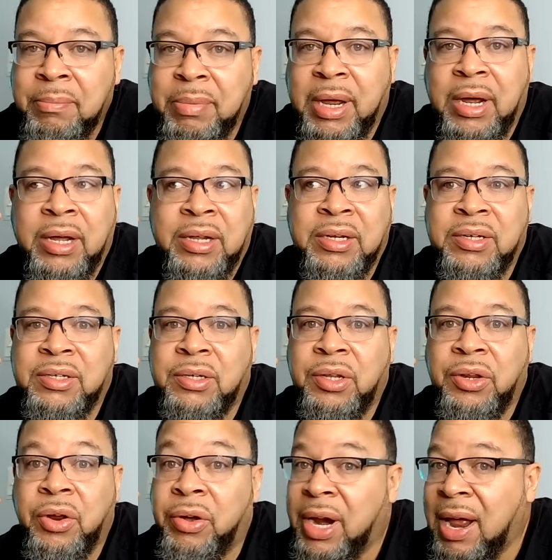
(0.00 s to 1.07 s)
because
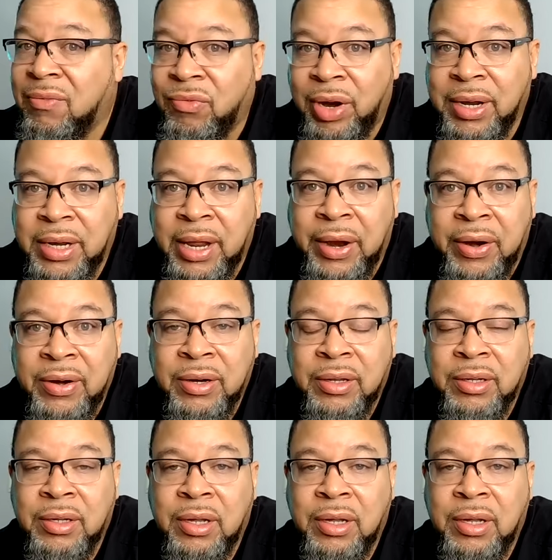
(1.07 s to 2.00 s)
you're going to have rent there,